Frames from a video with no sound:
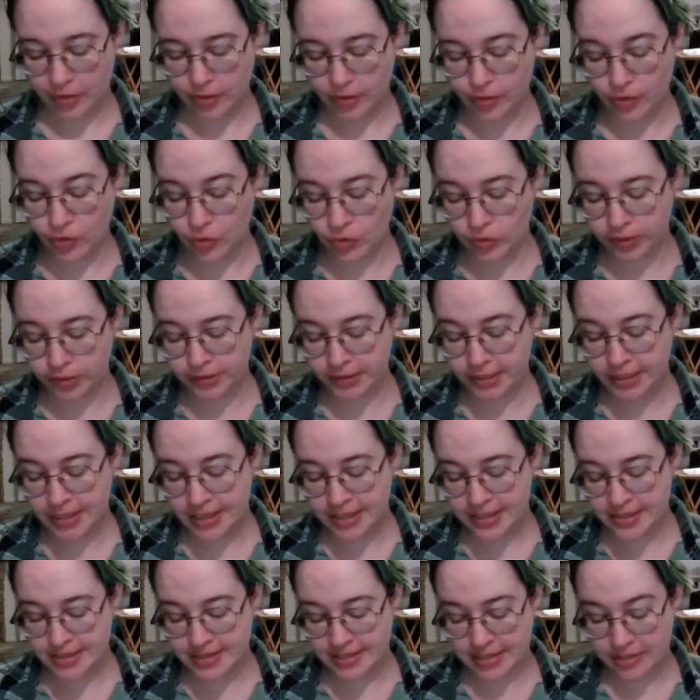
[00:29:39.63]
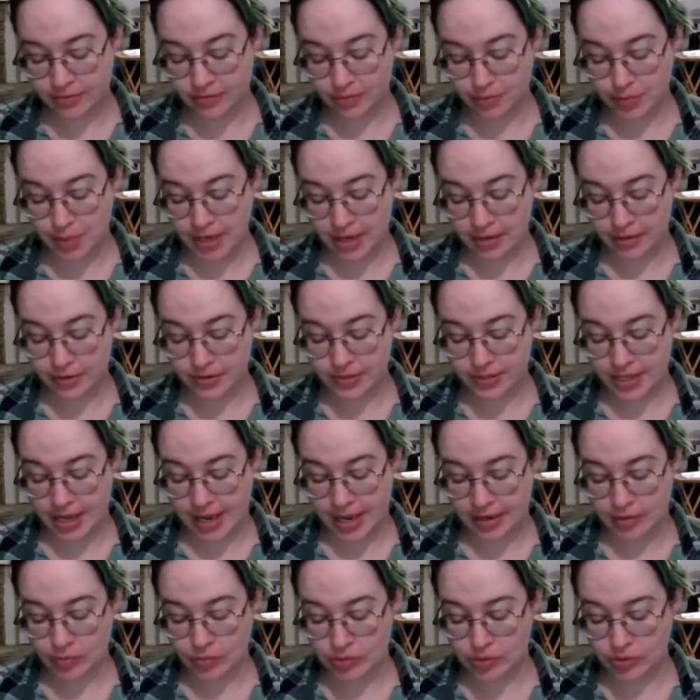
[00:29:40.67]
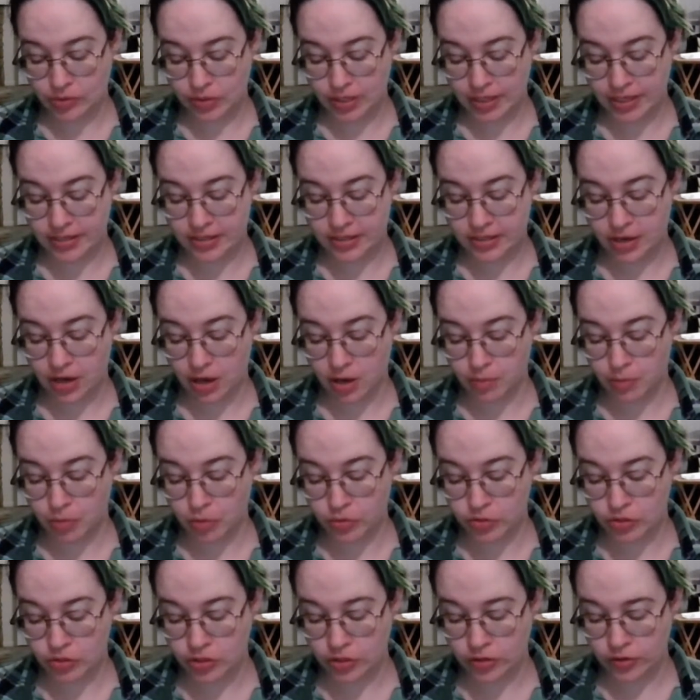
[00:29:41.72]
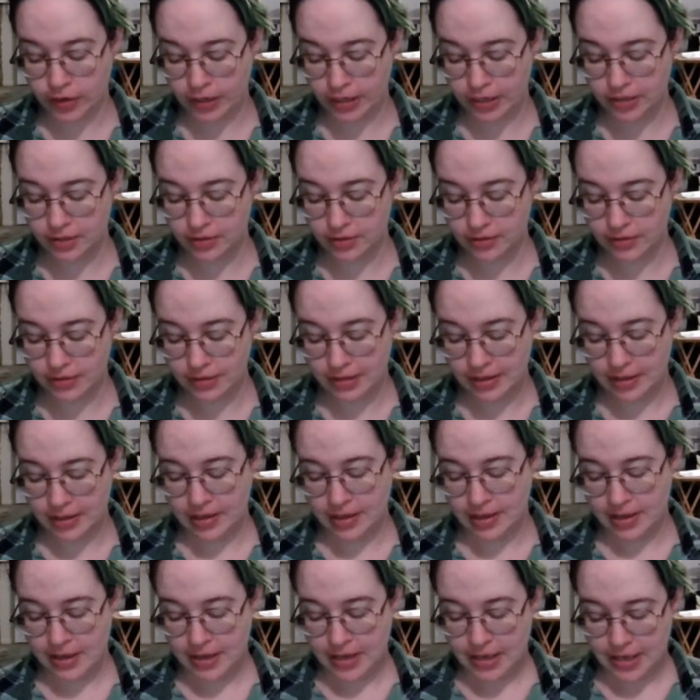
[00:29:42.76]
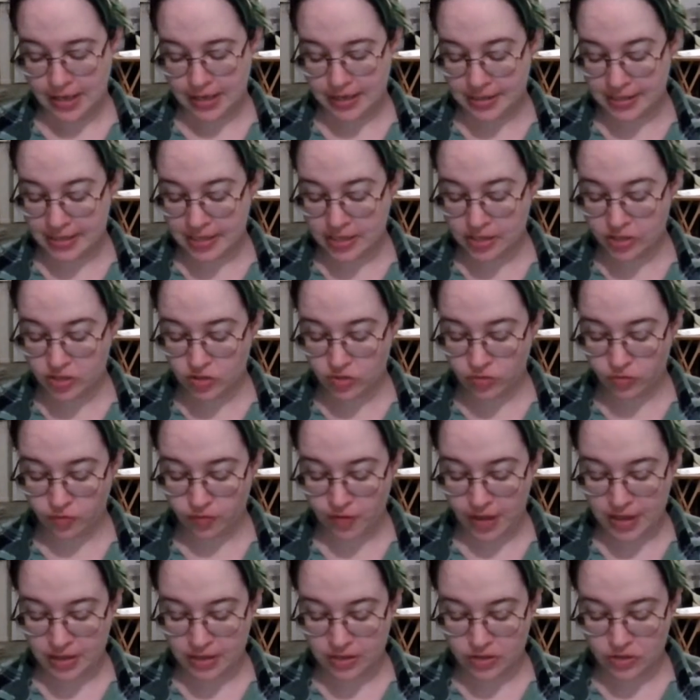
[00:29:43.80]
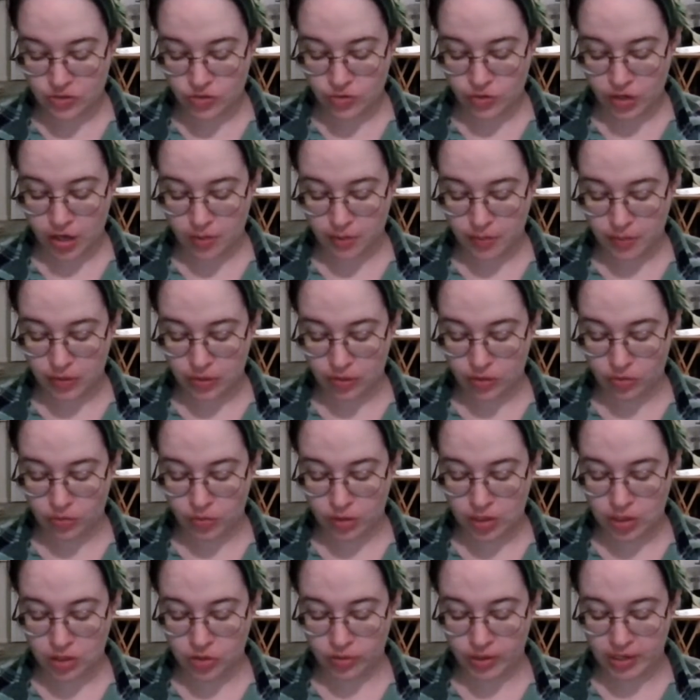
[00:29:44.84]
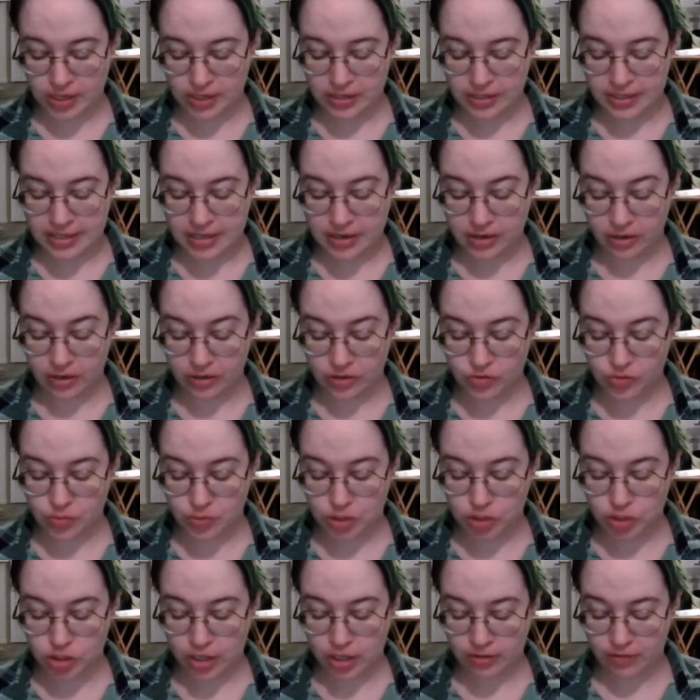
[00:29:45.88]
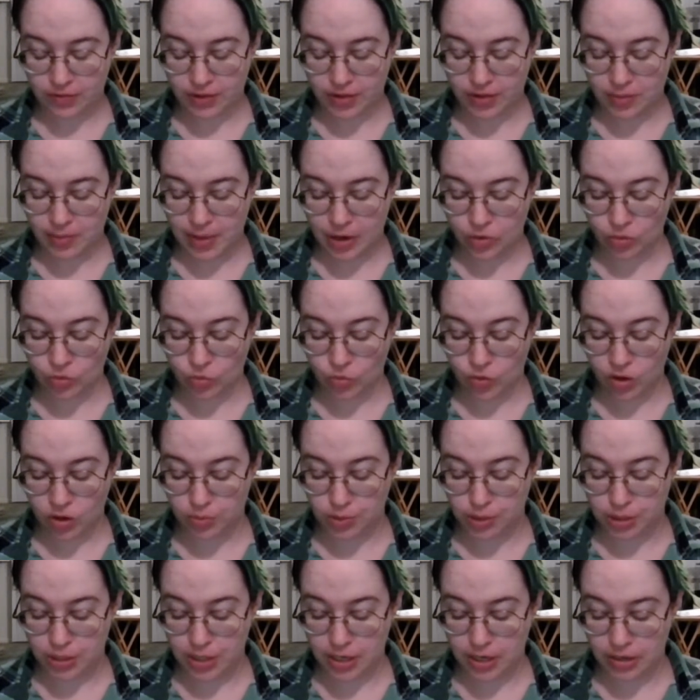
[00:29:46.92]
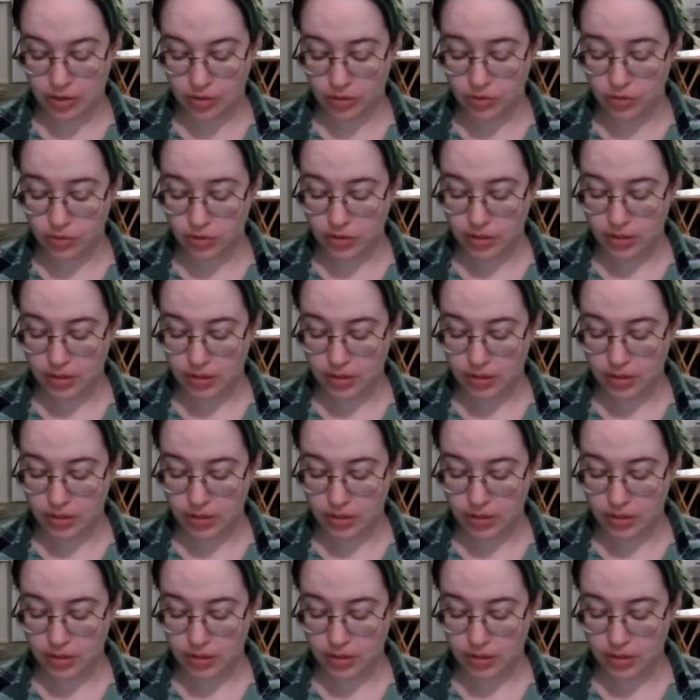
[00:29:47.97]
The horn that he had seen from the other side was only its topmost turret. Its eastern face stood up in 3 great tiers from a shelf in the mountain wall below,